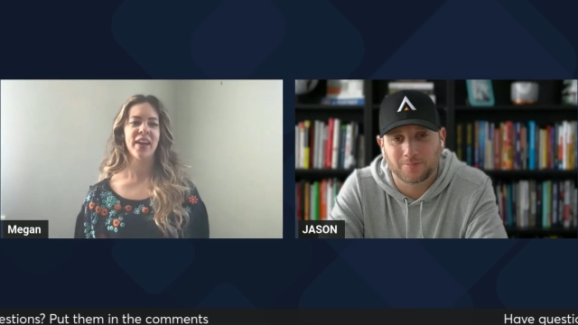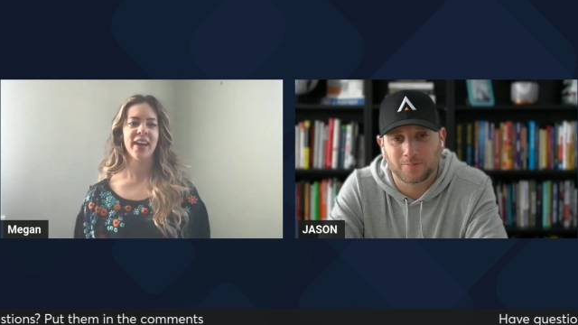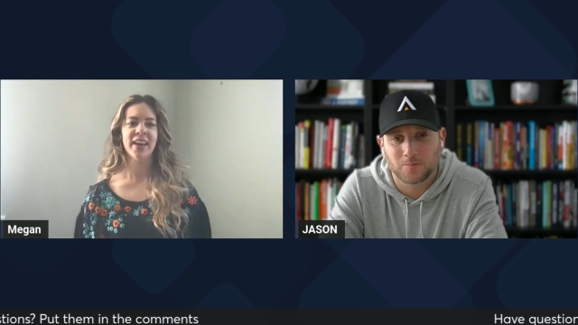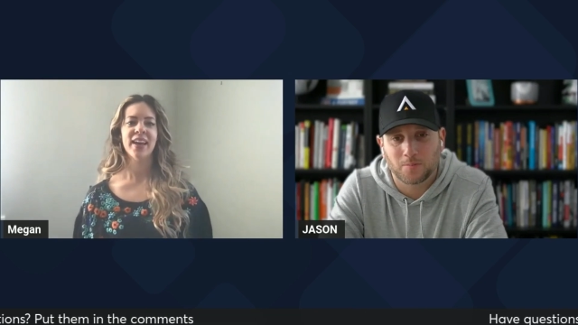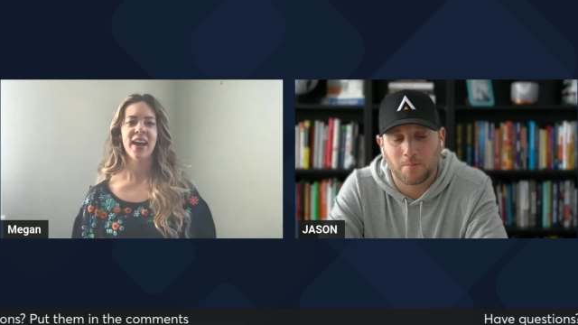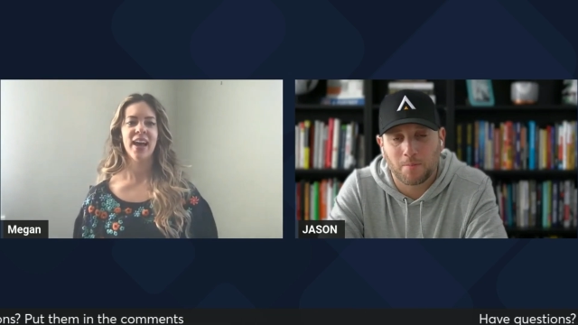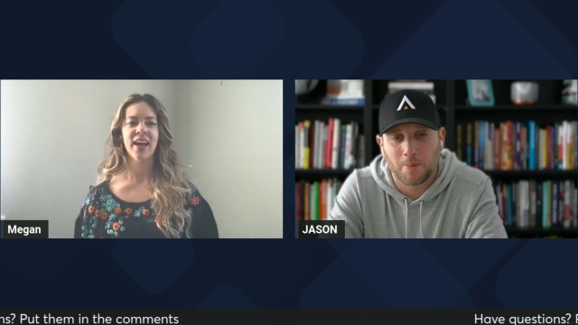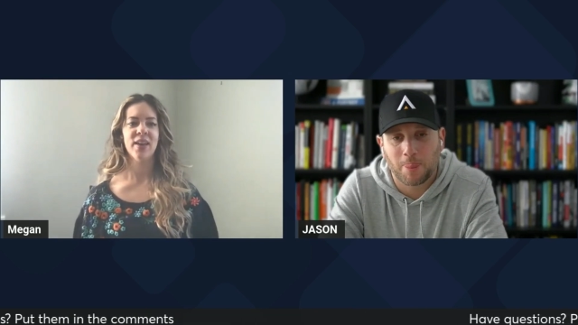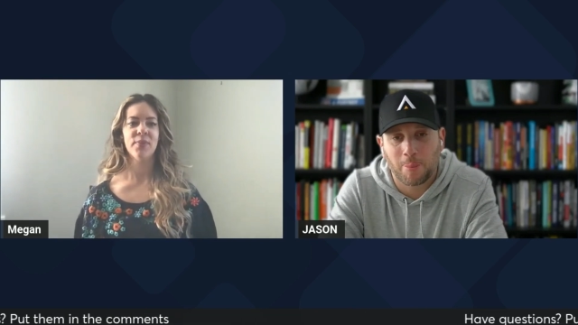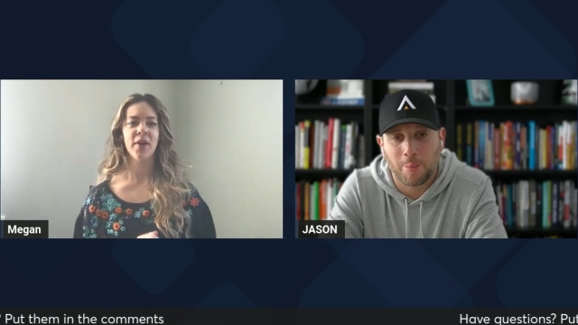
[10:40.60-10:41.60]
Speaker 1: okay.
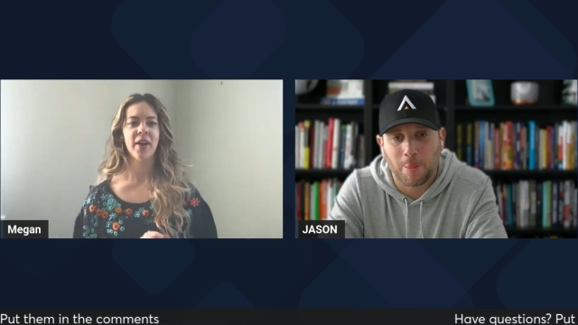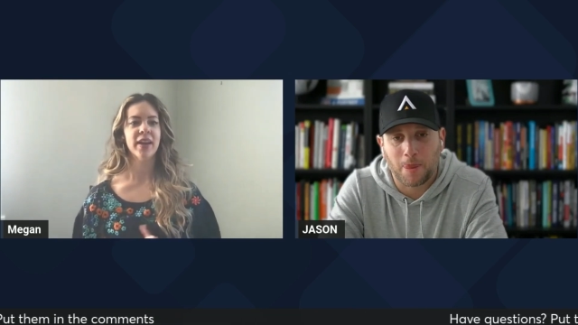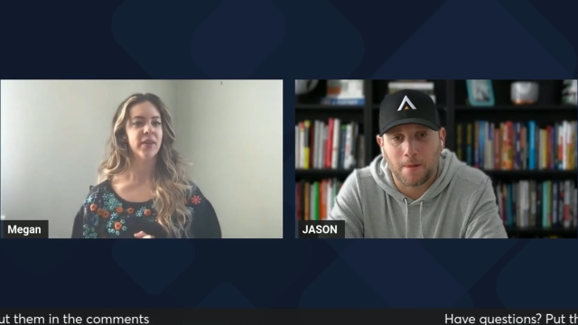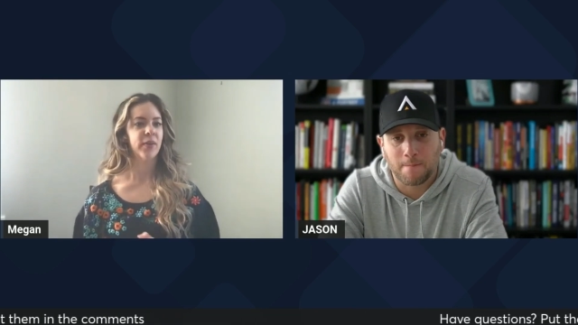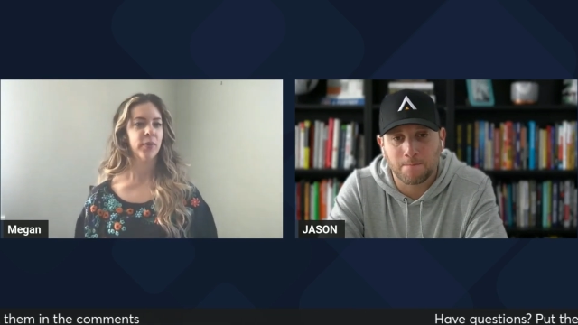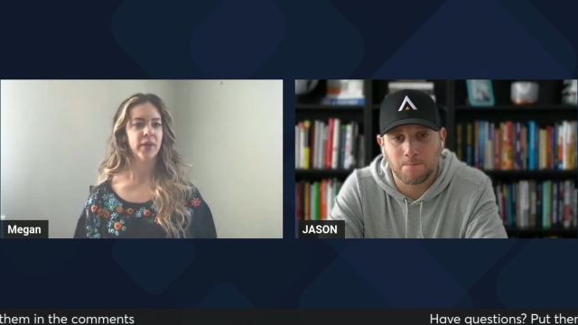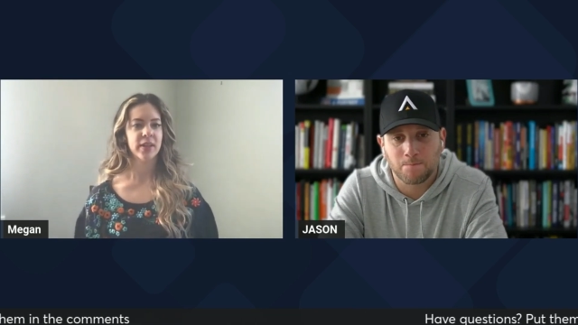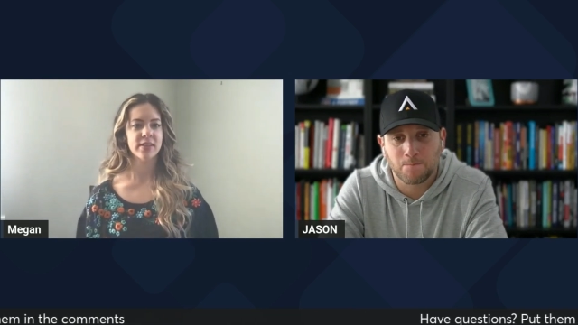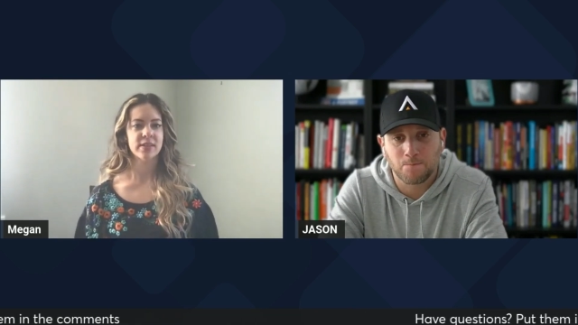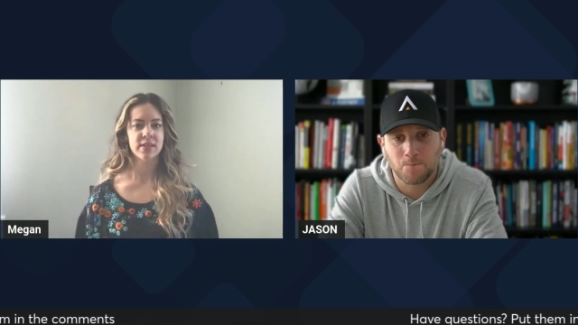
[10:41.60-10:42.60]
Um, all right. Well, I
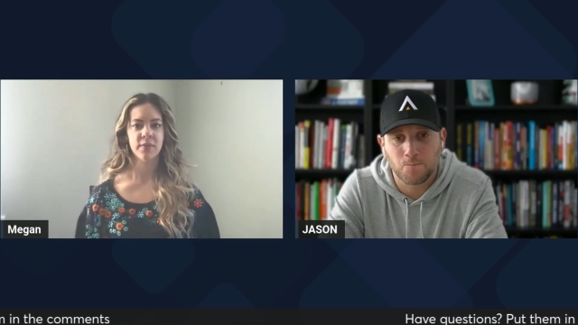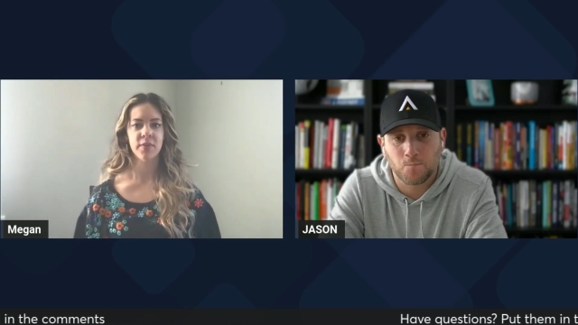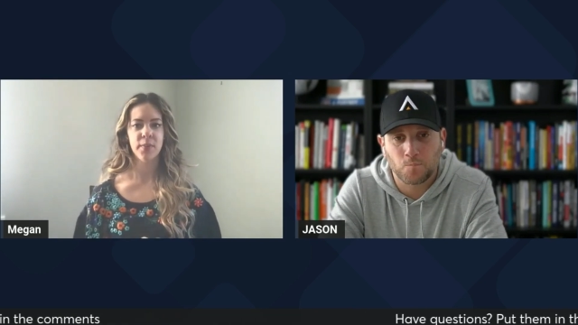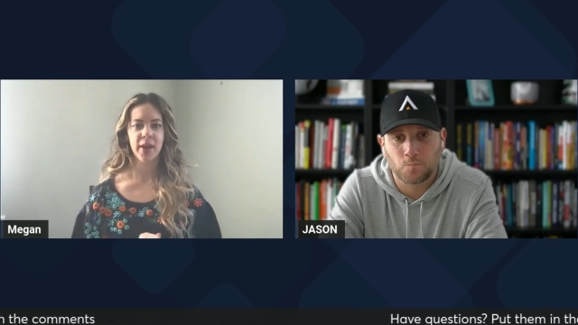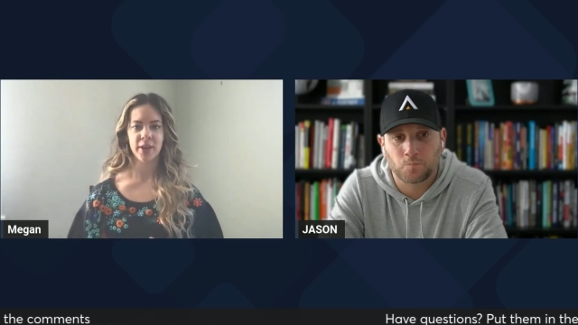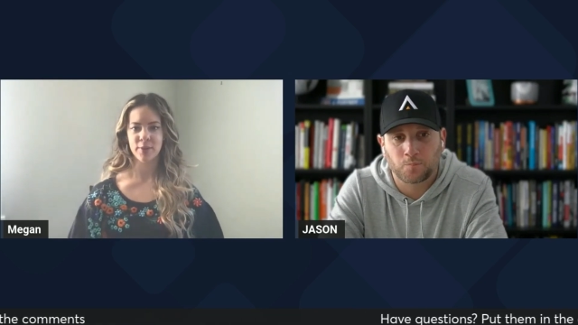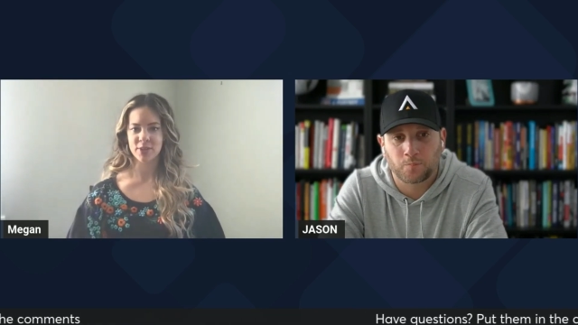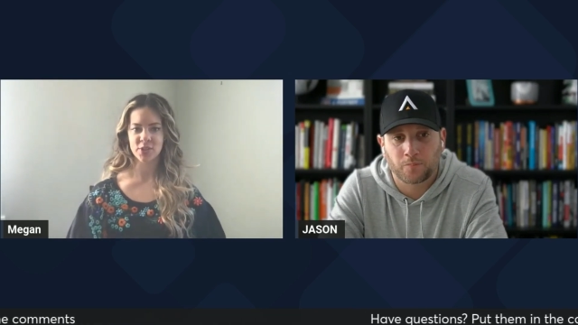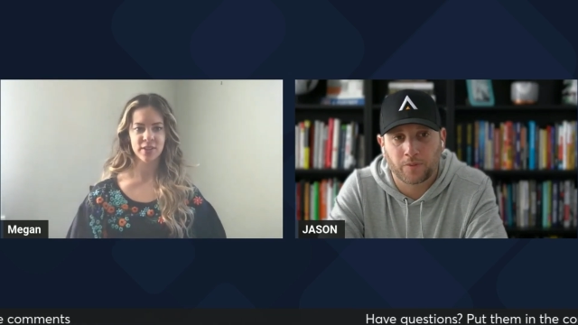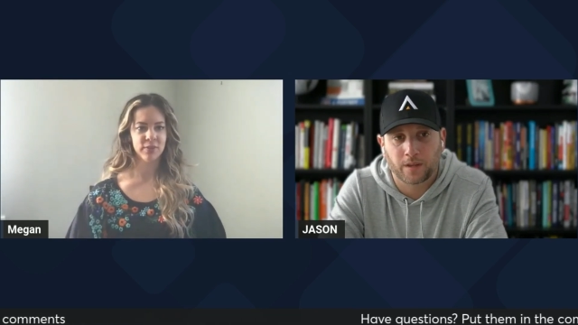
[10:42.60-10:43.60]
guess it's time for my
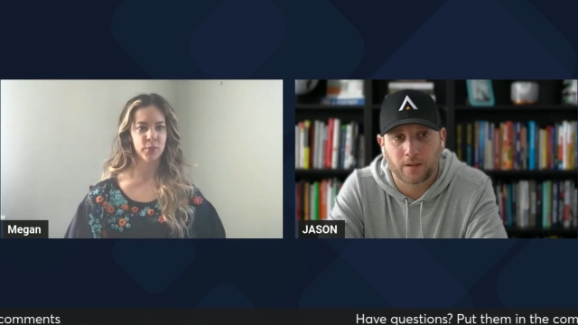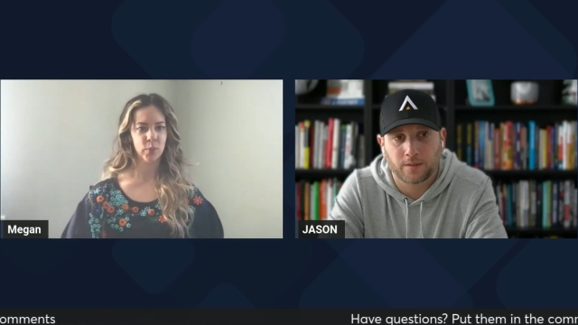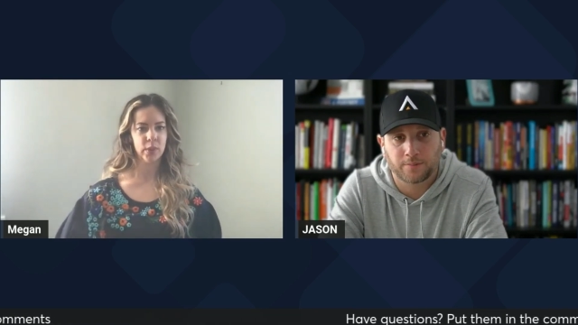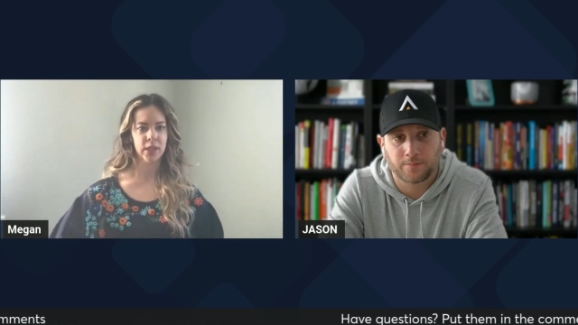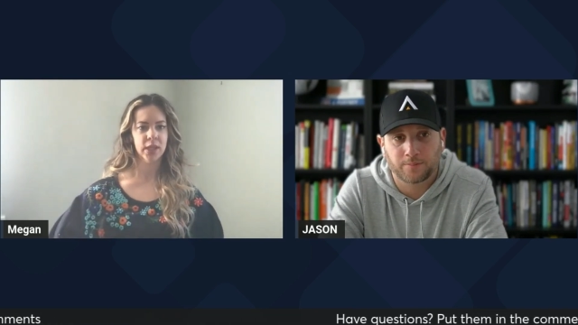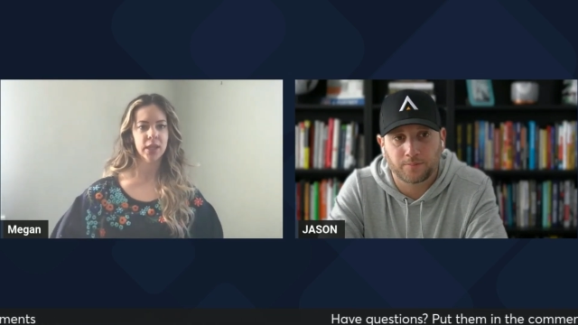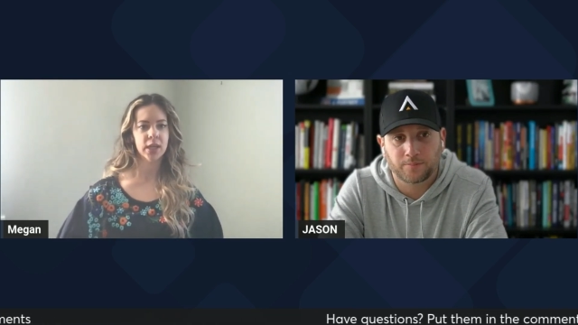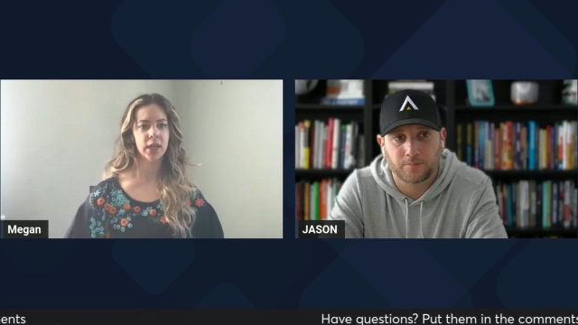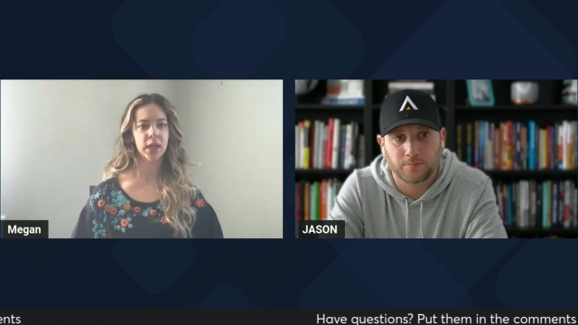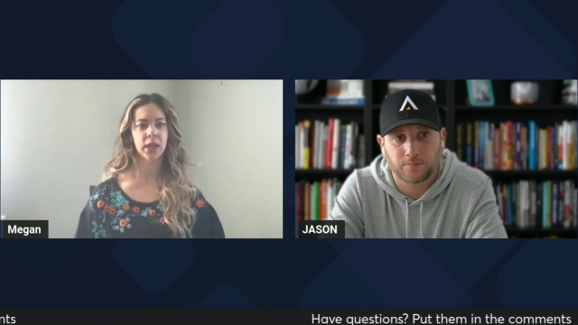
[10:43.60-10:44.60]
question of the
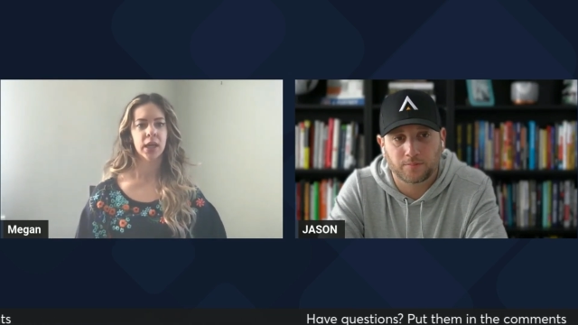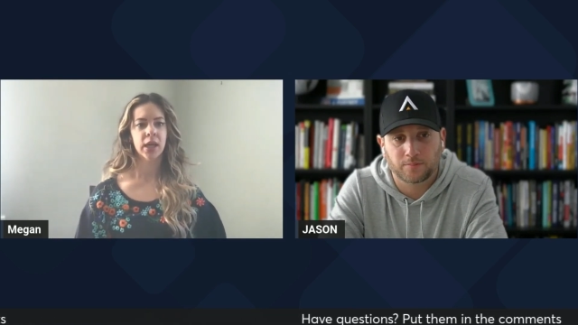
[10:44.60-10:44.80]
week.